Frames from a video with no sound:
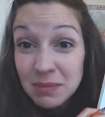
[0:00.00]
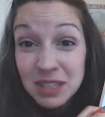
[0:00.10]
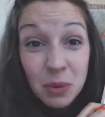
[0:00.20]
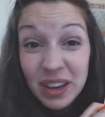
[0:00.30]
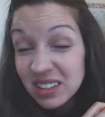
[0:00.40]

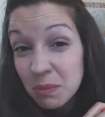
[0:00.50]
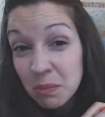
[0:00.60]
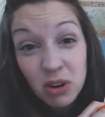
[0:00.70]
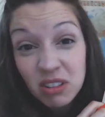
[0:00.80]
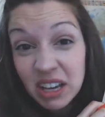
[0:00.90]
he wakes up
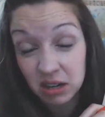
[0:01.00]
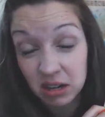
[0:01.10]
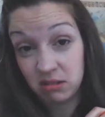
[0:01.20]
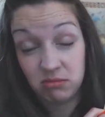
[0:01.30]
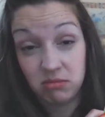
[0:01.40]

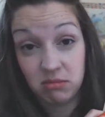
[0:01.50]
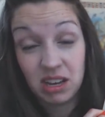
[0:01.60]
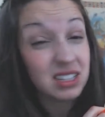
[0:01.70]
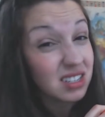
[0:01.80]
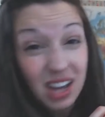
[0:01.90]
earlier.
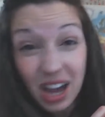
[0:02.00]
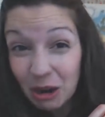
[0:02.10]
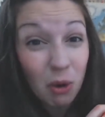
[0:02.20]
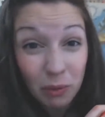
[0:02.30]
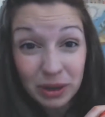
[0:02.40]
It's not
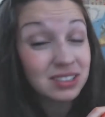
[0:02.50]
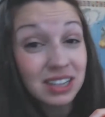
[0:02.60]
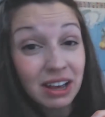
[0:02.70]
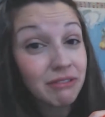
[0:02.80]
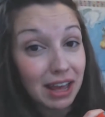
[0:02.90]
always
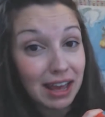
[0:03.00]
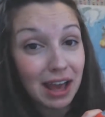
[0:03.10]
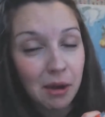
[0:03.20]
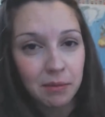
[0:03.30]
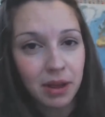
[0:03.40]
7
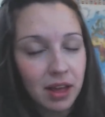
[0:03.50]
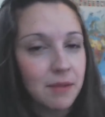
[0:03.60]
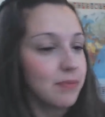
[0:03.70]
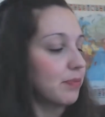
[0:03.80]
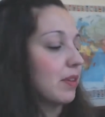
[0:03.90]
a.m.
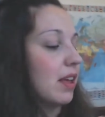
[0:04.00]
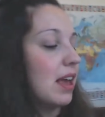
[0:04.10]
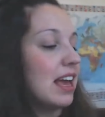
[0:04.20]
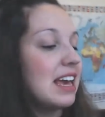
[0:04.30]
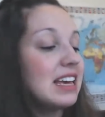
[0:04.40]

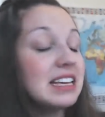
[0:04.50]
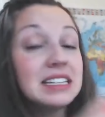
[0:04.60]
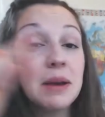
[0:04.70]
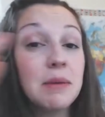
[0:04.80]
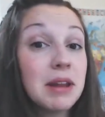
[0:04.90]

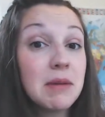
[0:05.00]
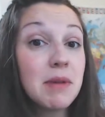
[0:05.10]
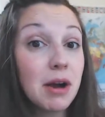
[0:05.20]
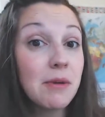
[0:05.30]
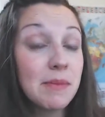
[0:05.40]
His
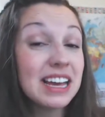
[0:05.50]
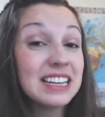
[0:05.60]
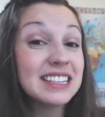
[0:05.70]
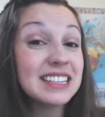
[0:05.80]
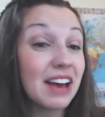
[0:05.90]
minimum
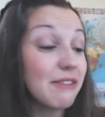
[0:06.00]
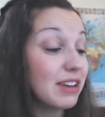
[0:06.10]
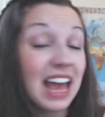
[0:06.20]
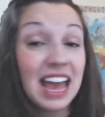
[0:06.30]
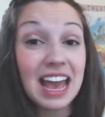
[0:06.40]
is 7
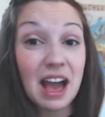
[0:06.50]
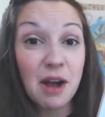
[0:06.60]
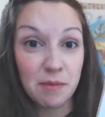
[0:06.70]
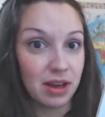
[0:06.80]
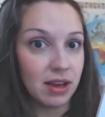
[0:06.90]

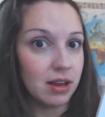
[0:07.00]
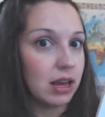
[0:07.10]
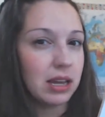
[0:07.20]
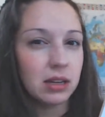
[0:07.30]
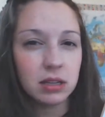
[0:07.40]
a.m.
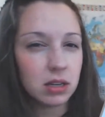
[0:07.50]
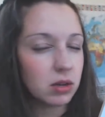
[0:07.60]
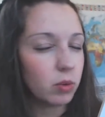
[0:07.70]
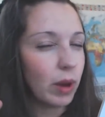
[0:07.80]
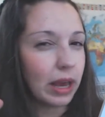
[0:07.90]
He doesn't
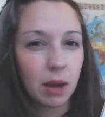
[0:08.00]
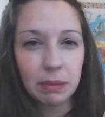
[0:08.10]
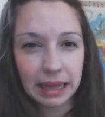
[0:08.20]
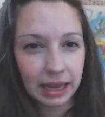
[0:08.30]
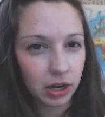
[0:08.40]
wake up
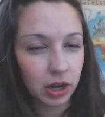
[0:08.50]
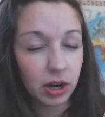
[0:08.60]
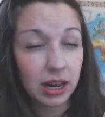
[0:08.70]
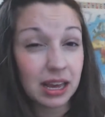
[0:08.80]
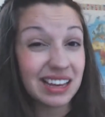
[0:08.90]

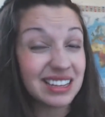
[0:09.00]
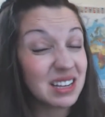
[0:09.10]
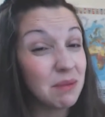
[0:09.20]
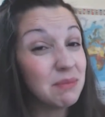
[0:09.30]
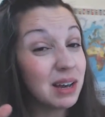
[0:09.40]
later. He
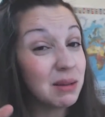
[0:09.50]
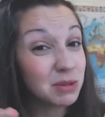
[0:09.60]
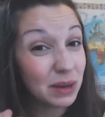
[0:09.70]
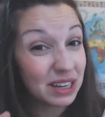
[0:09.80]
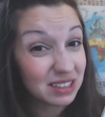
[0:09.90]
sometimes
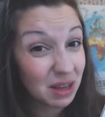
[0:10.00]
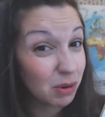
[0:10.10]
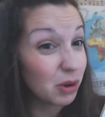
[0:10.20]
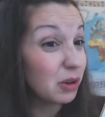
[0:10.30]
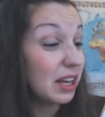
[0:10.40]
wakes up
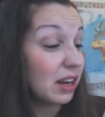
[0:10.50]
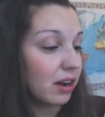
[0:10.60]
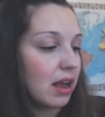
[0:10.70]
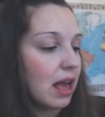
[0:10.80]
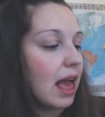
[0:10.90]

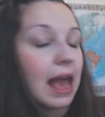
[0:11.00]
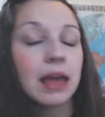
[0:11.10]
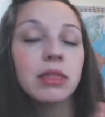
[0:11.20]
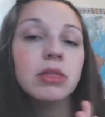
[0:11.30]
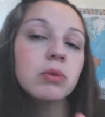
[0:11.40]
earlier.
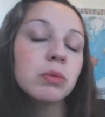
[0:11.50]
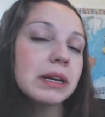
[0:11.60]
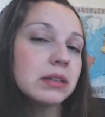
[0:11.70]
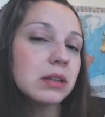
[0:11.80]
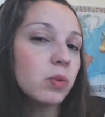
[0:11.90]
And the
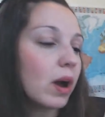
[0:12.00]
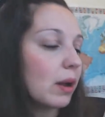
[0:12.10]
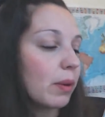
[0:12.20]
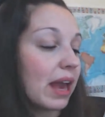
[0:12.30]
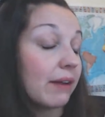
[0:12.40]
reason why
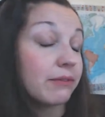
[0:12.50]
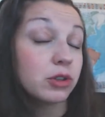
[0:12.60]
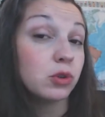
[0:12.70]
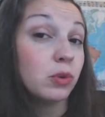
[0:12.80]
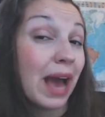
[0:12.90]
we have
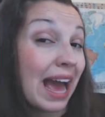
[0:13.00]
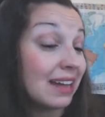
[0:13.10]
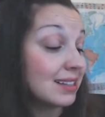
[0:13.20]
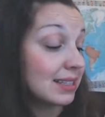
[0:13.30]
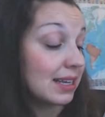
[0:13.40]
2
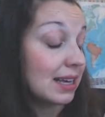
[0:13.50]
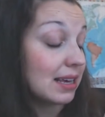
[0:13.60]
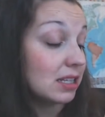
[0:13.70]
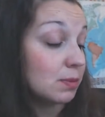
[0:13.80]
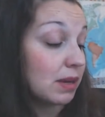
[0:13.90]
ats
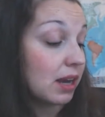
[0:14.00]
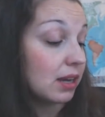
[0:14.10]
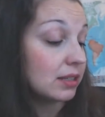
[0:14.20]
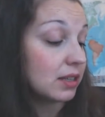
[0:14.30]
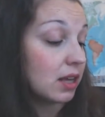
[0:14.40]
is because